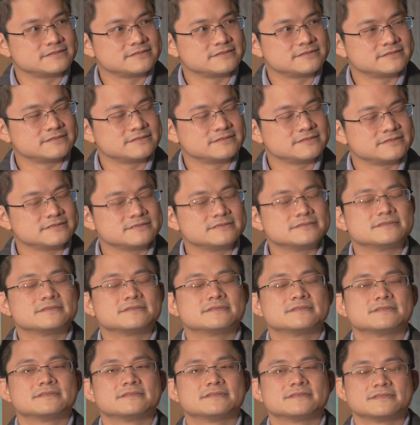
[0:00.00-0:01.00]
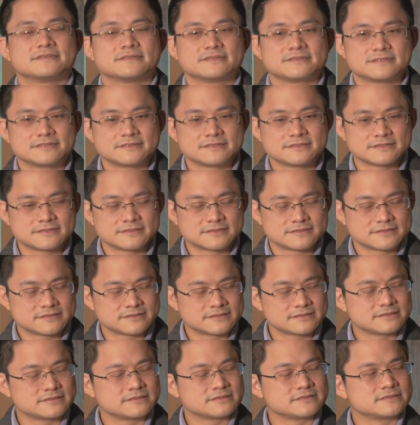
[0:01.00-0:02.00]

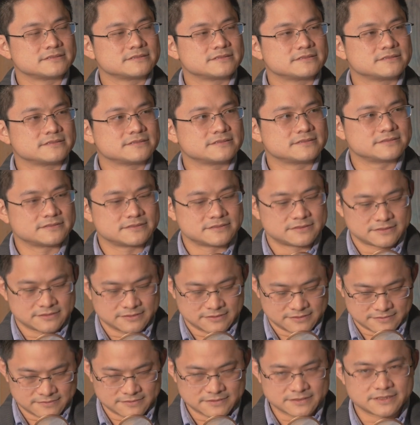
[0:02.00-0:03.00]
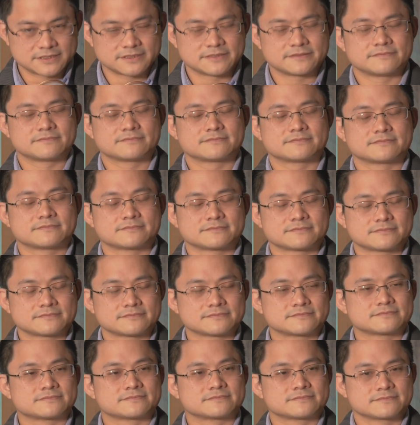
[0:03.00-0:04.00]

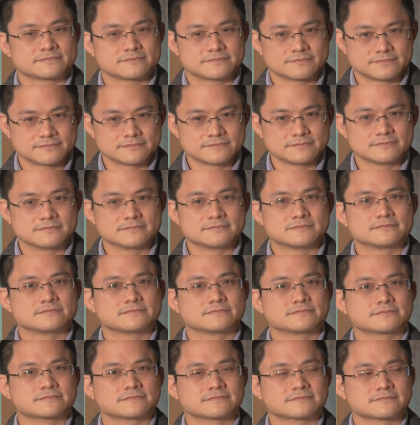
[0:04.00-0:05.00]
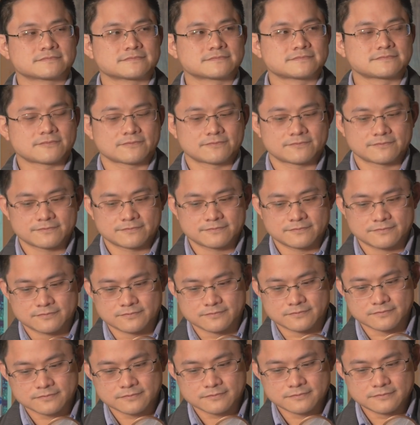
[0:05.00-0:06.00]

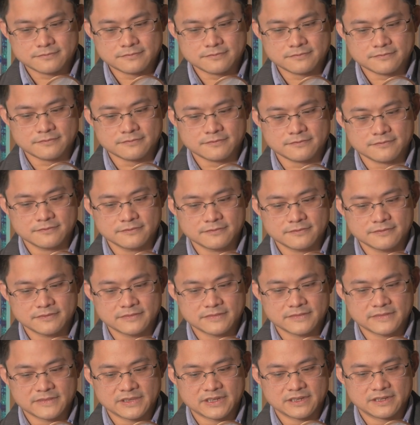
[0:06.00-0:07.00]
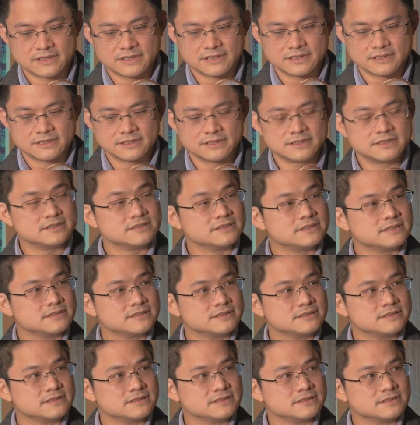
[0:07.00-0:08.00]
[no speech]